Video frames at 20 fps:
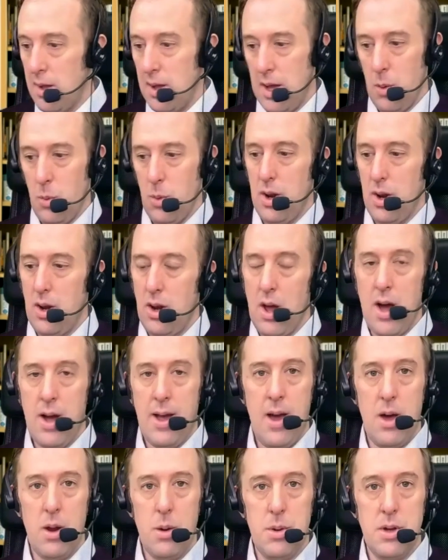I want to knock
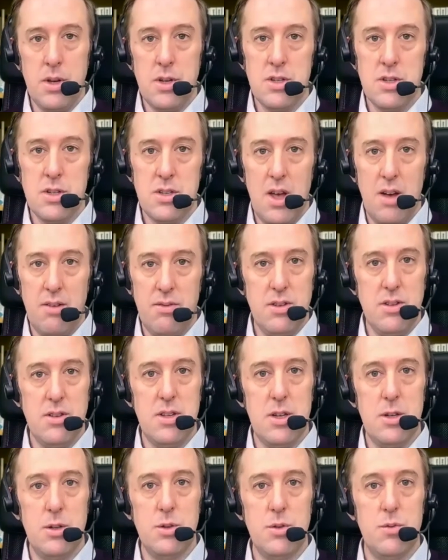out a bunch of stuff in
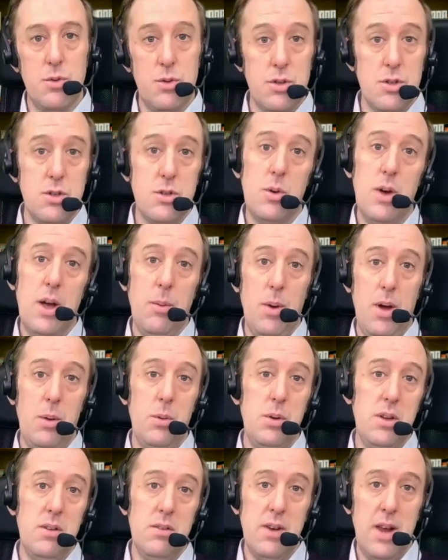Salesforce, so I, I
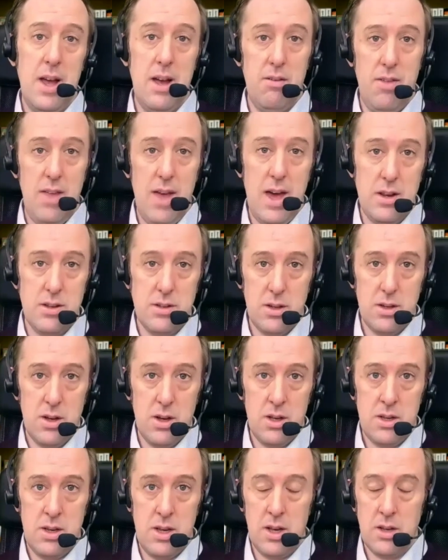would even have that as a
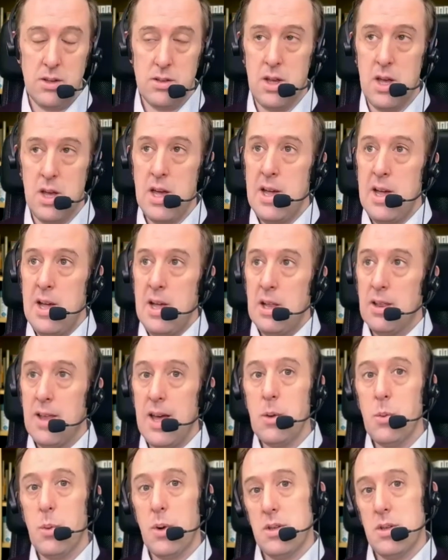context.
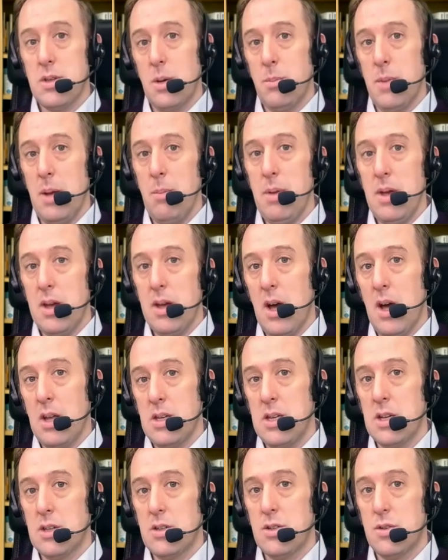Likewise, there may be
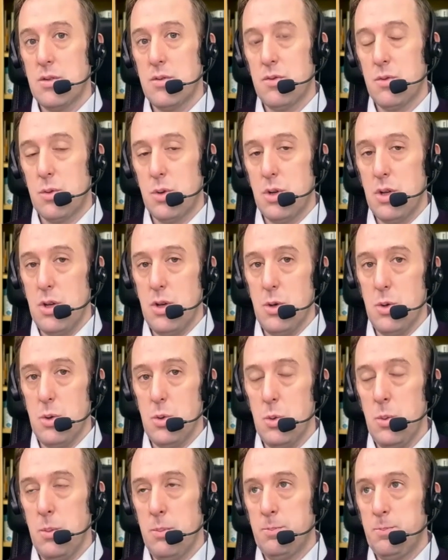contexts for
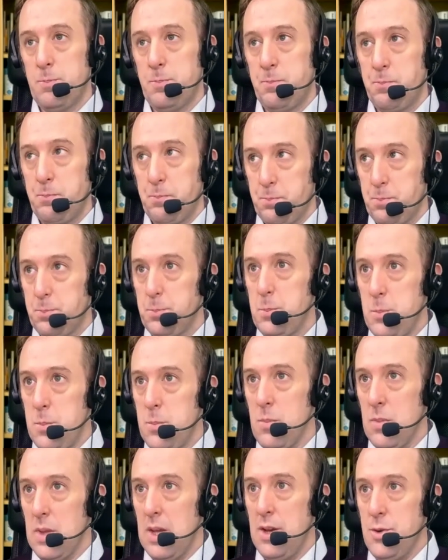you
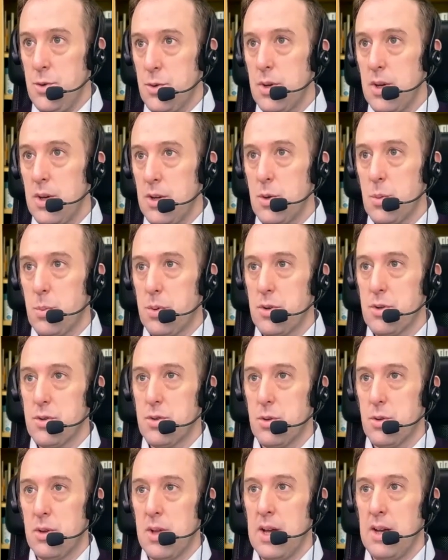in your in your
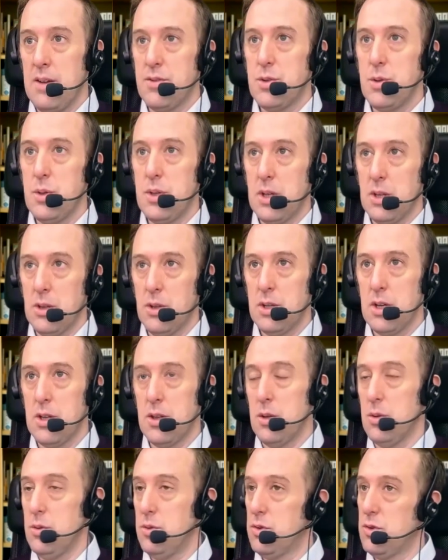personal life, so you can look at
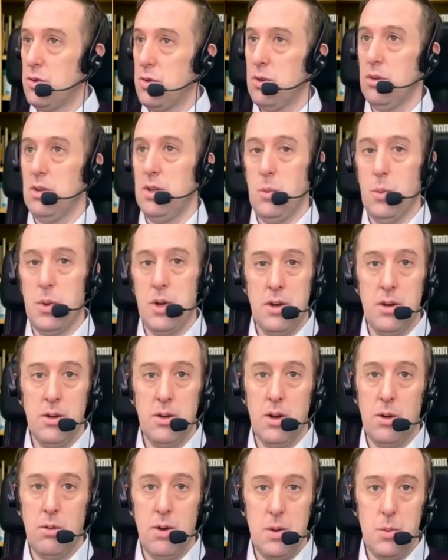those. Certainly, one
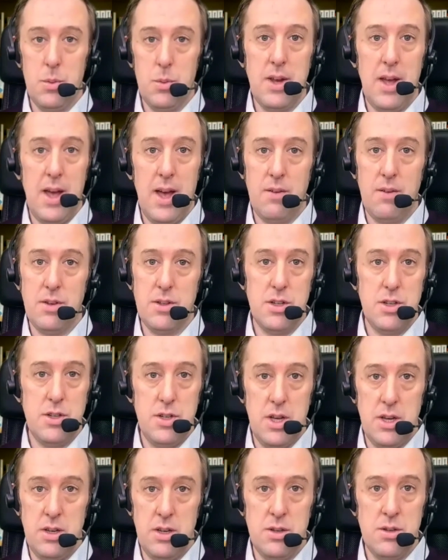a great one to have is
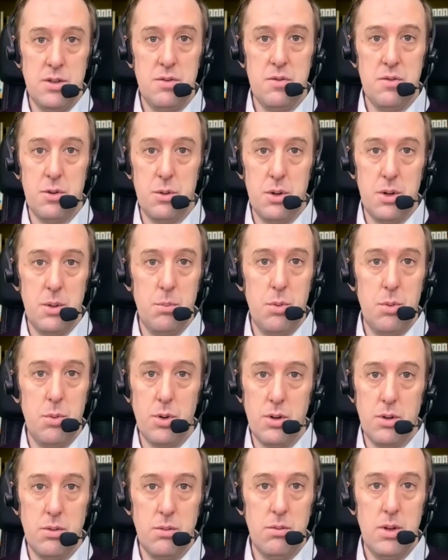agendas for
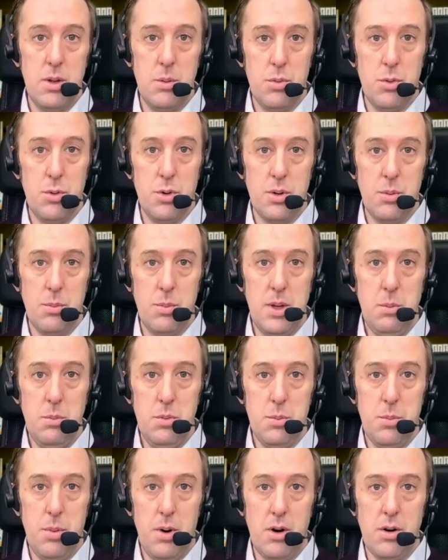important important
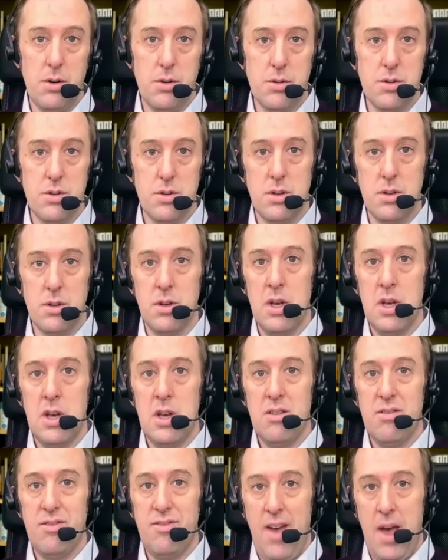people, partners, and
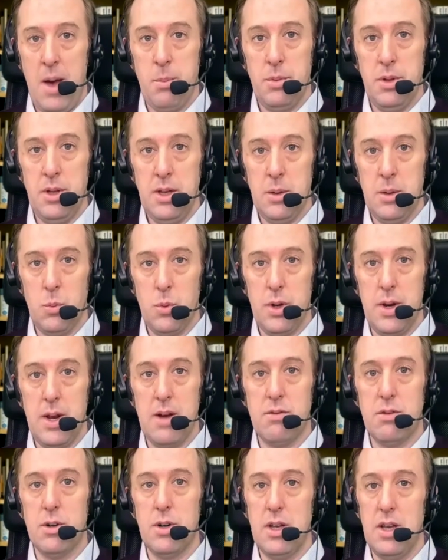family, and
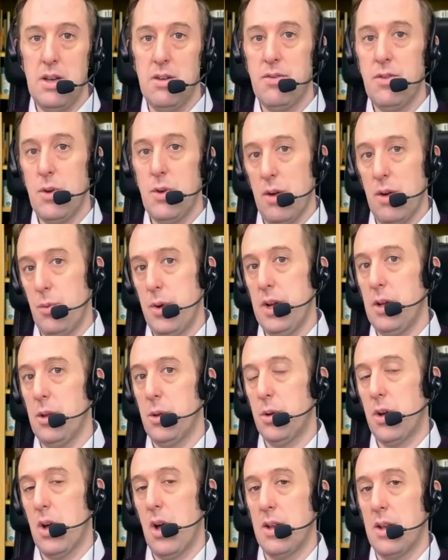whatever. If you have
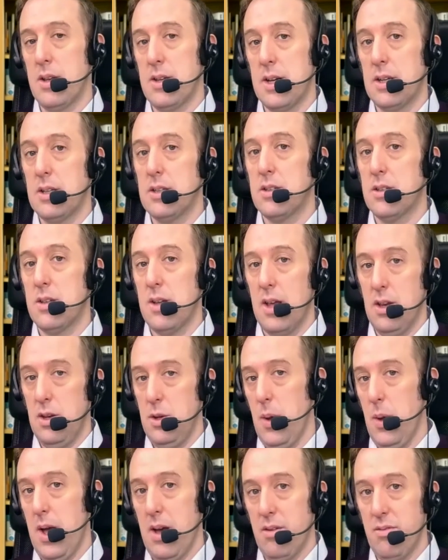regular contacts and
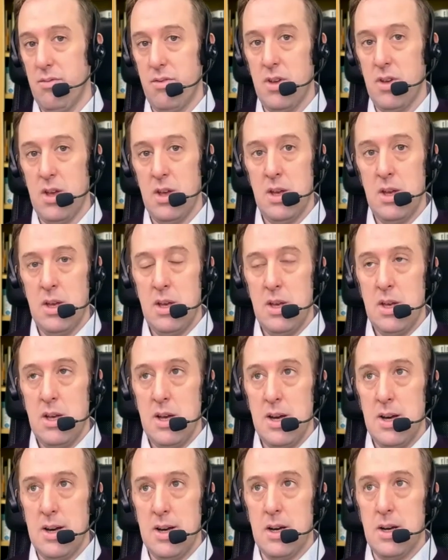you have
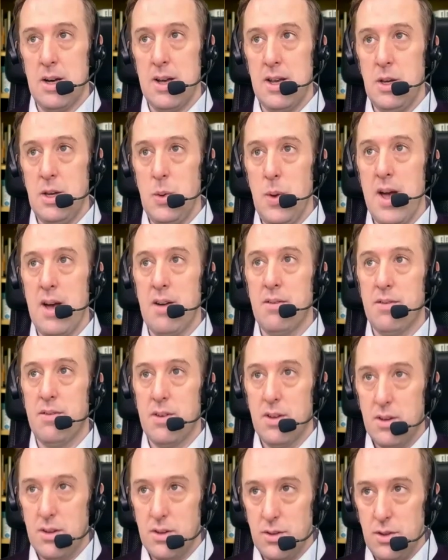uh, and you have
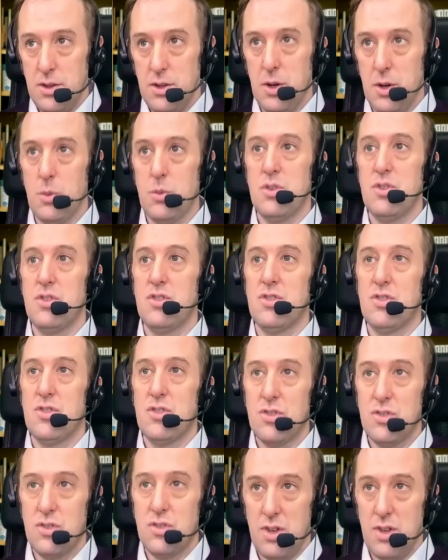you know
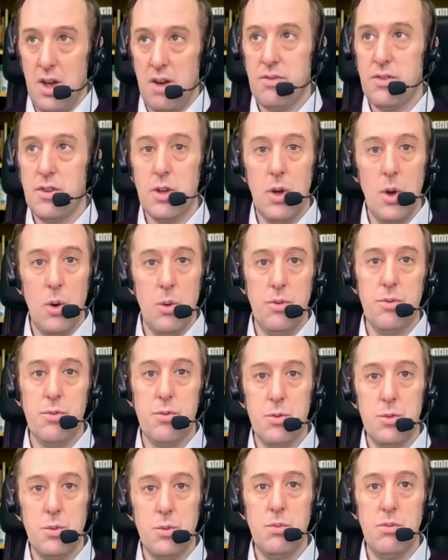stuff to go
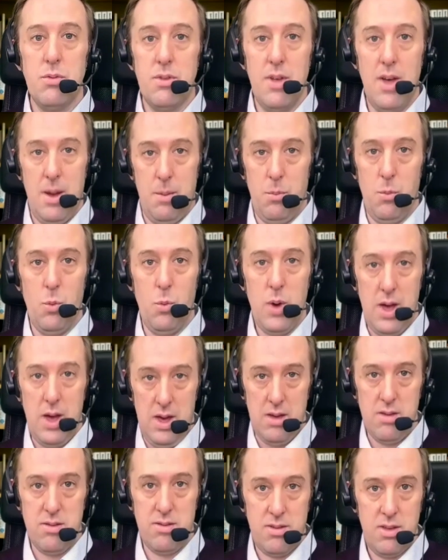through them
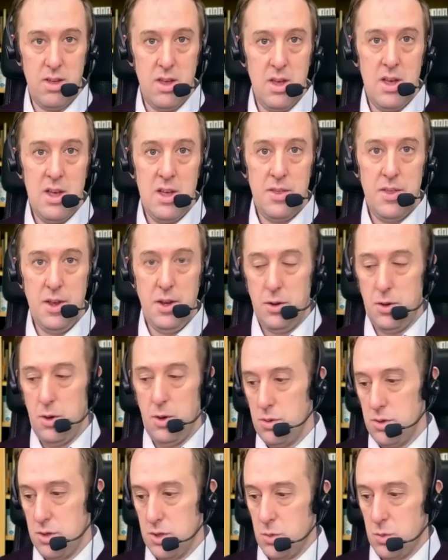with, that you
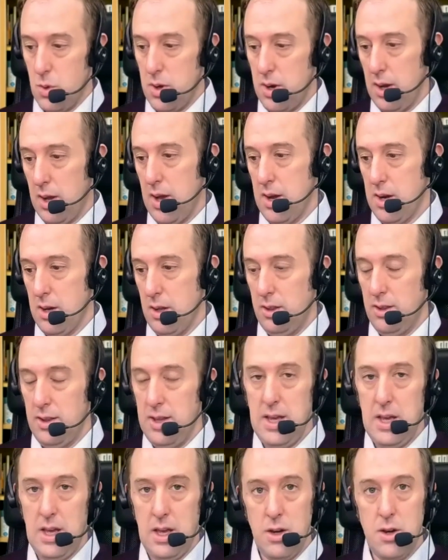don't just want to kind of
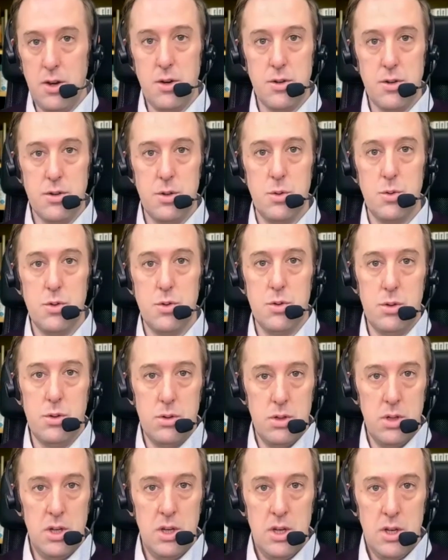leak into your
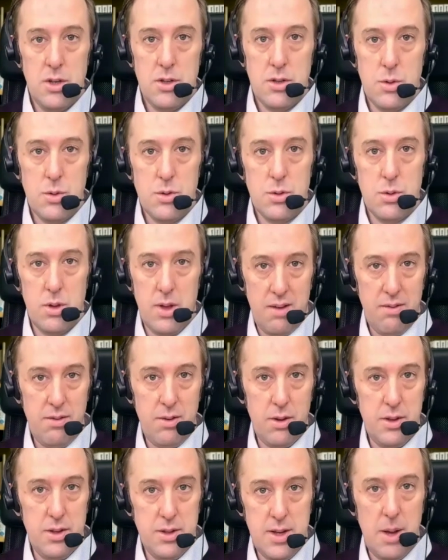social social life
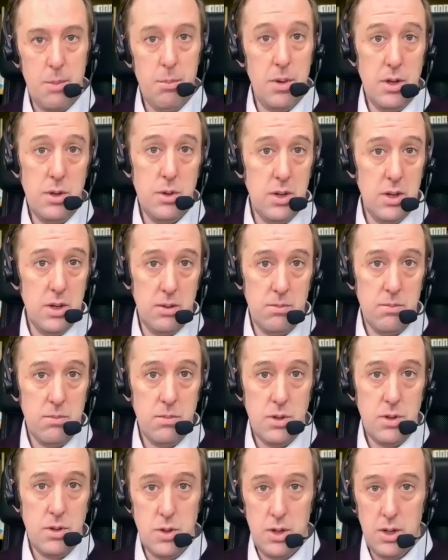all the time, but you can
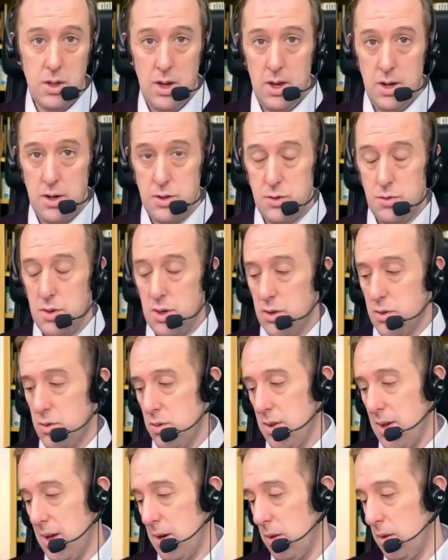you can kind of structure
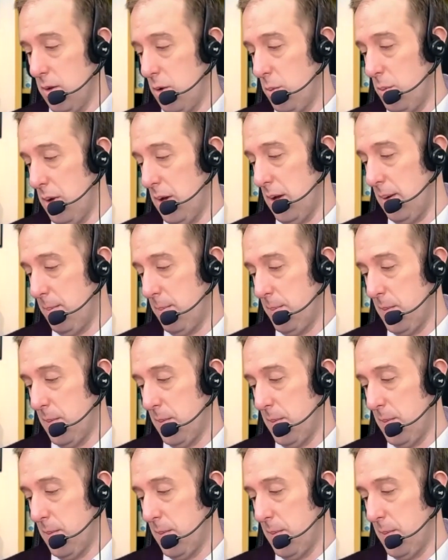that a little bit.